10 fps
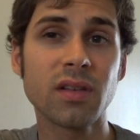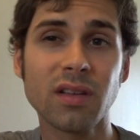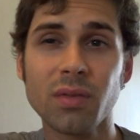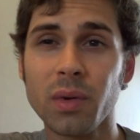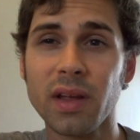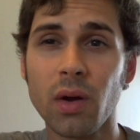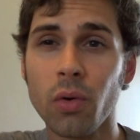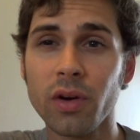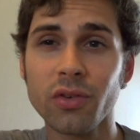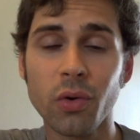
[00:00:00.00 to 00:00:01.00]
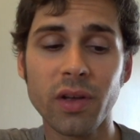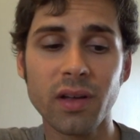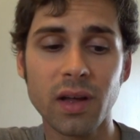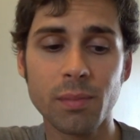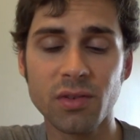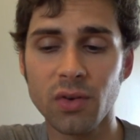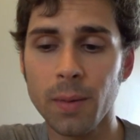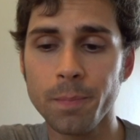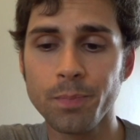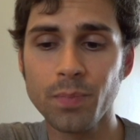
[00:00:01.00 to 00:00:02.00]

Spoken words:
That's where like orange oil comes from.